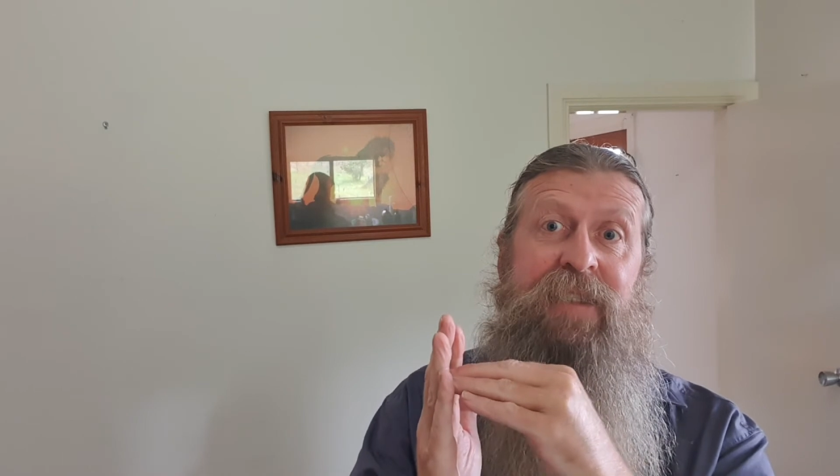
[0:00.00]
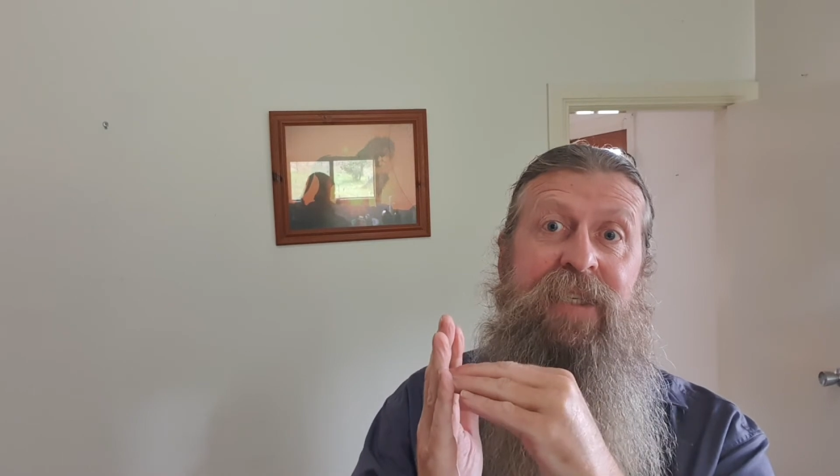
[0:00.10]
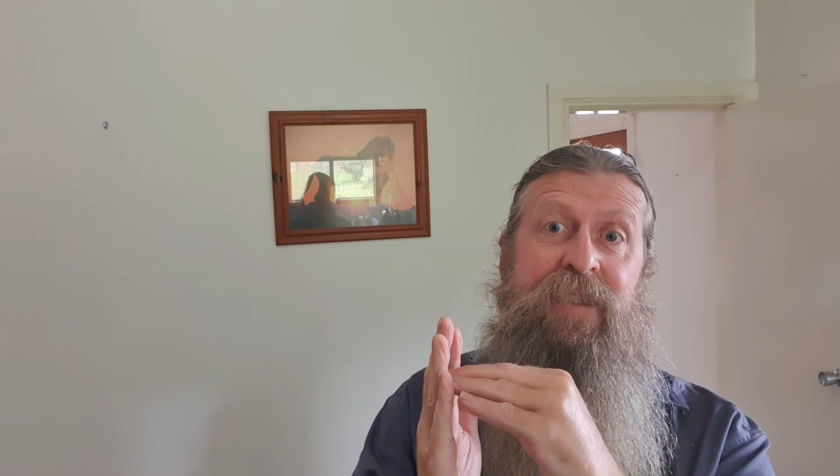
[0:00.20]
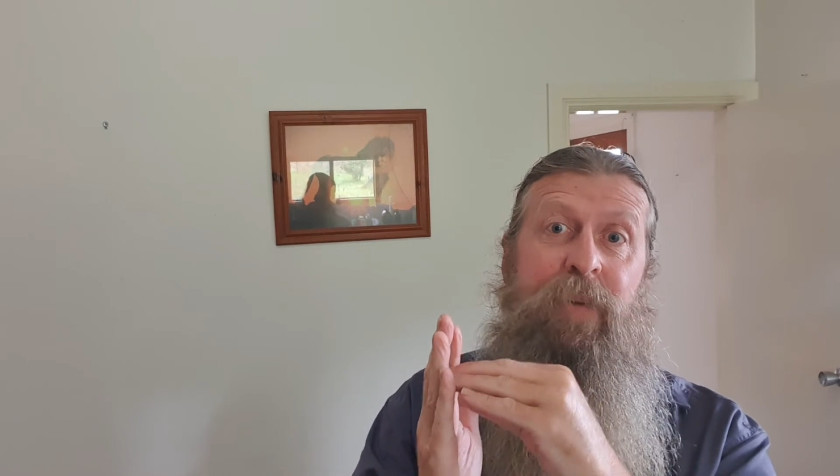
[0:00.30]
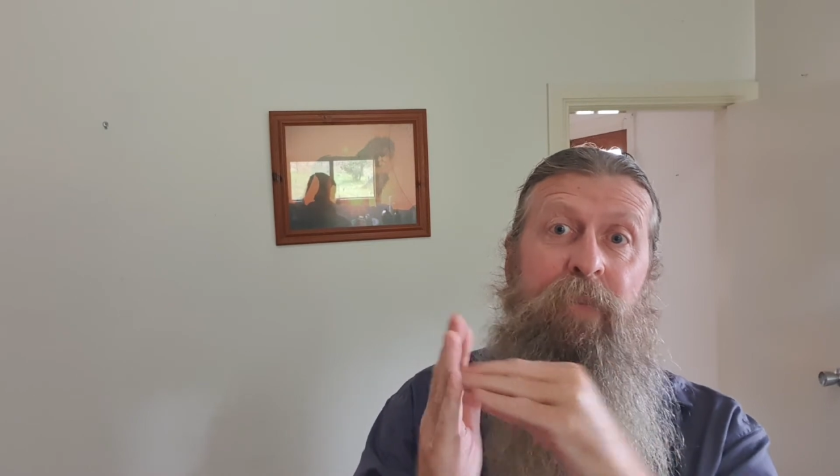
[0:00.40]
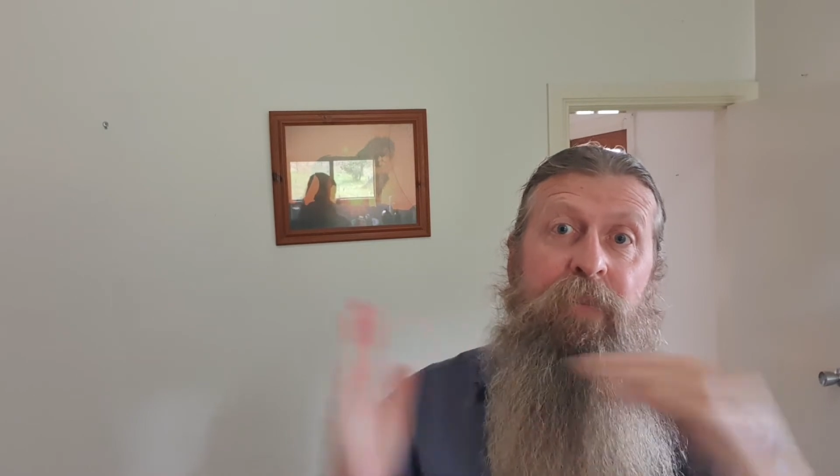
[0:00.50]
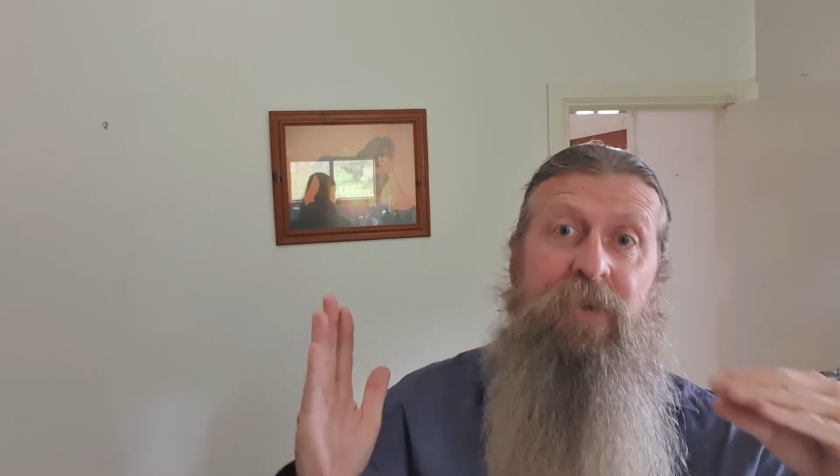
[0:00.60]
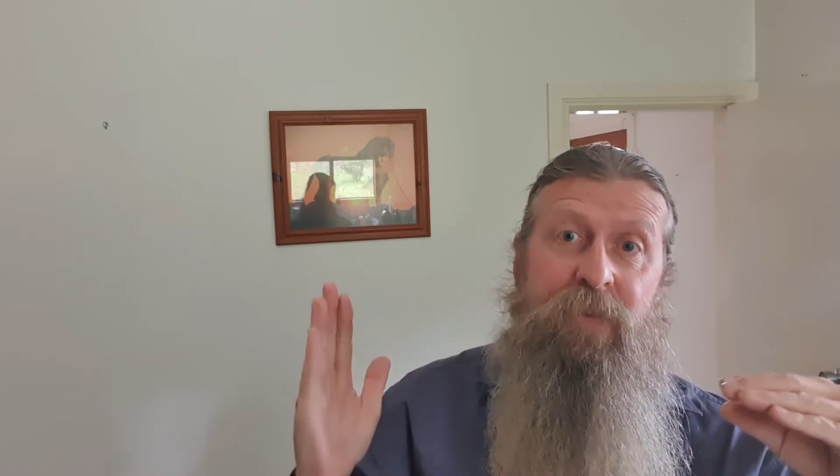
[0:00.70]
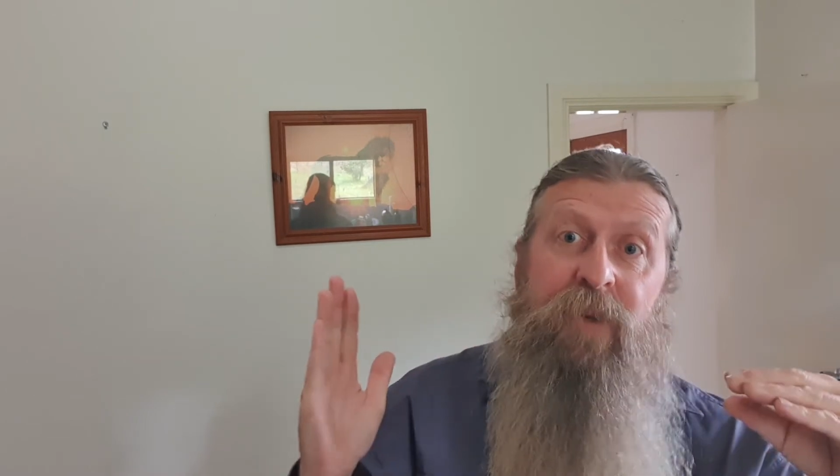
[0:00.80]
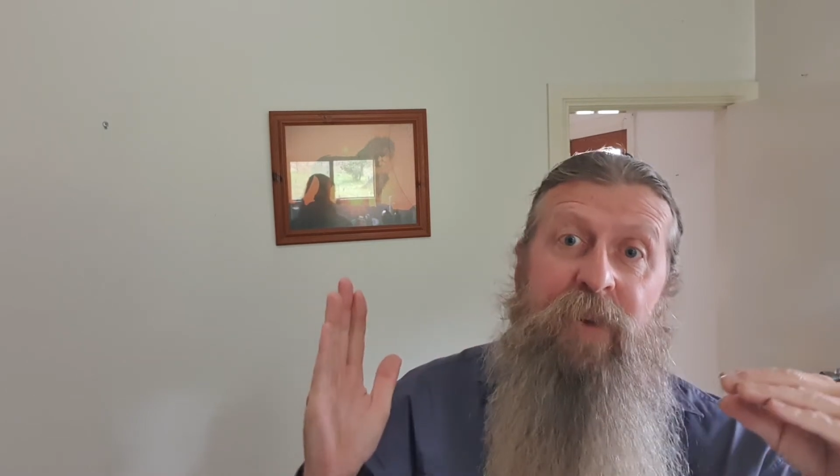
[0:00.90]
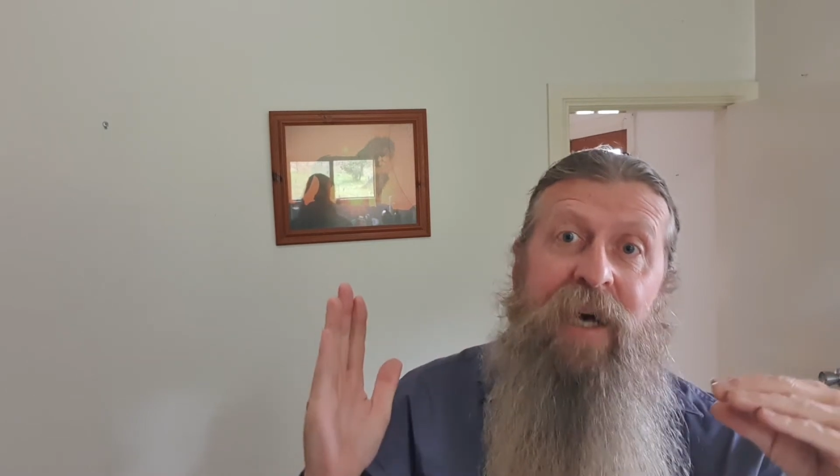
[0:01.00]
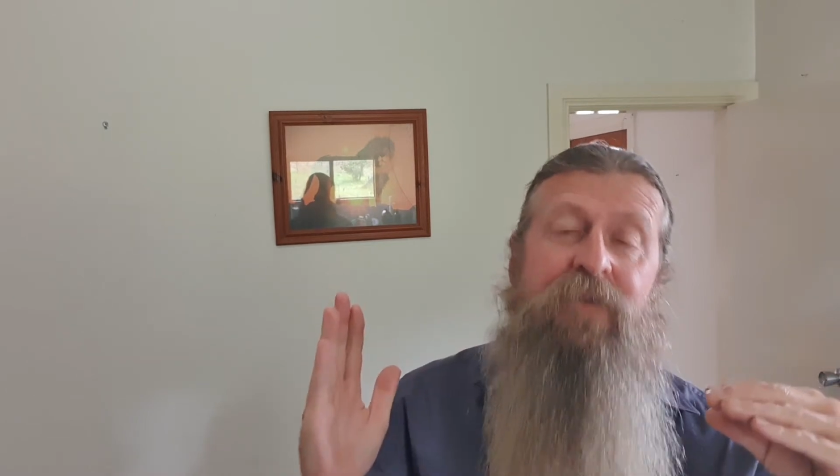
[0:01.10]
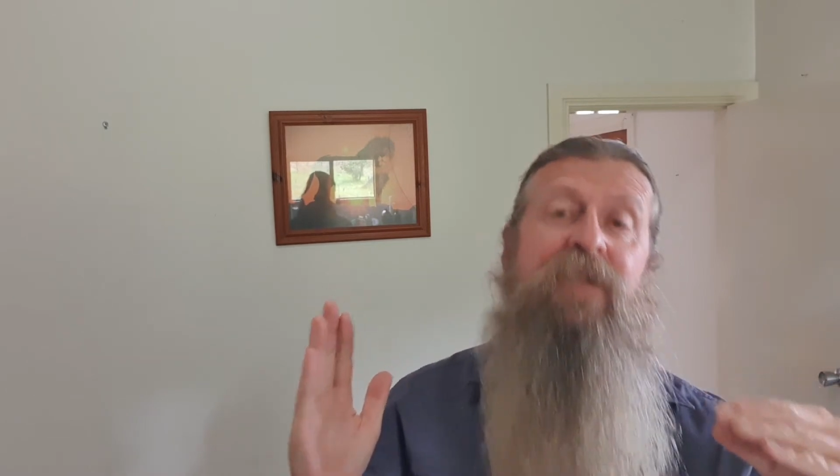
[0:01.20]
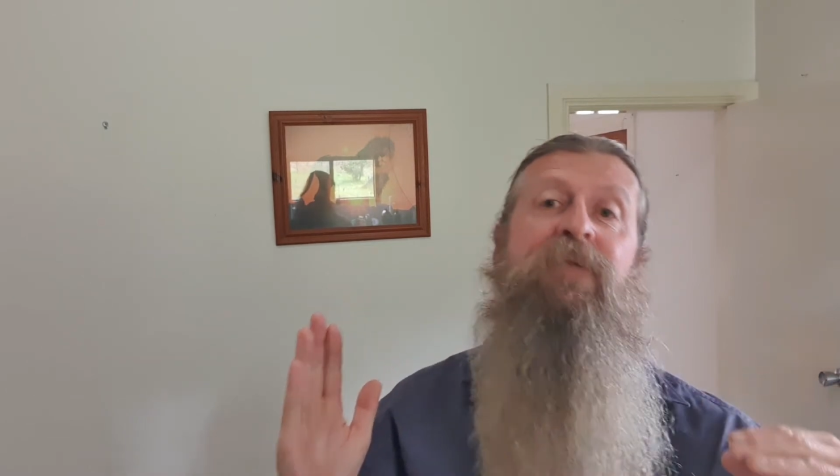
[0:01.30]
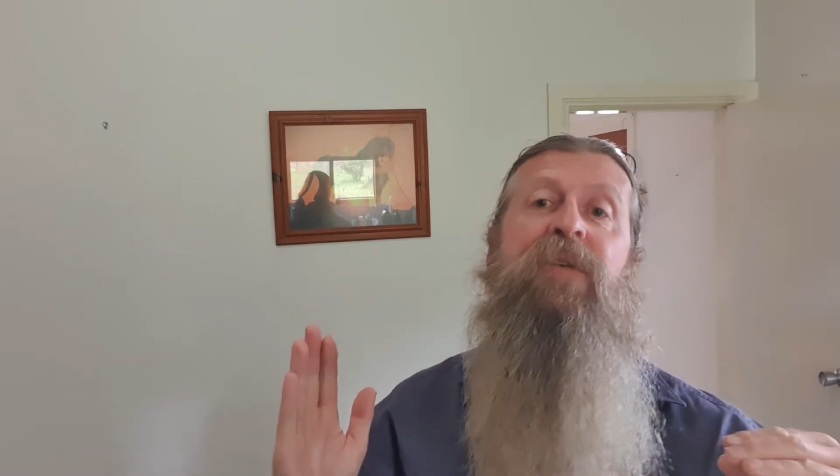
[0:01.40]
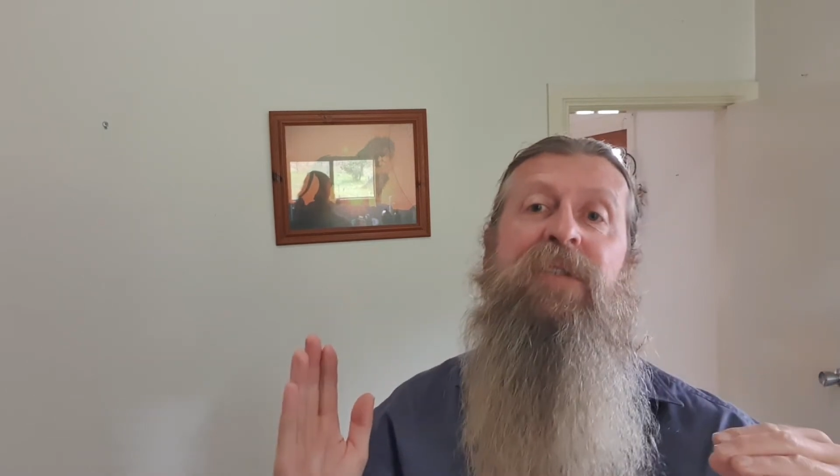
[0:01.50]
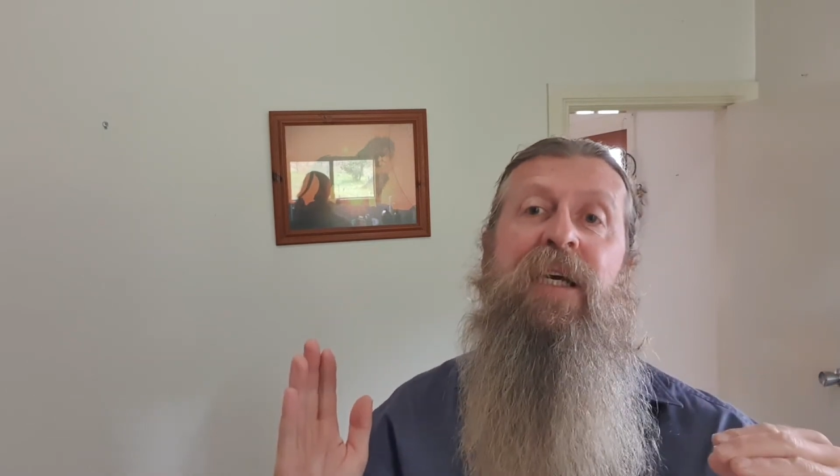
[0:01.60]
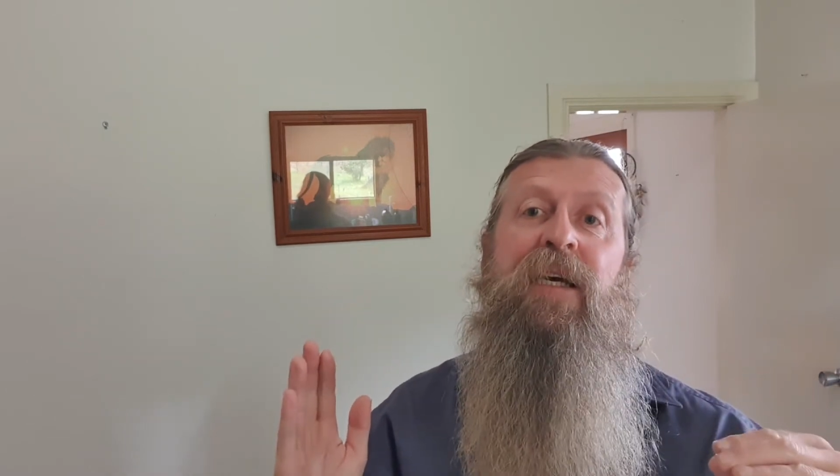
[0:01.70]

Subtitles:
unless you pull them apart with force.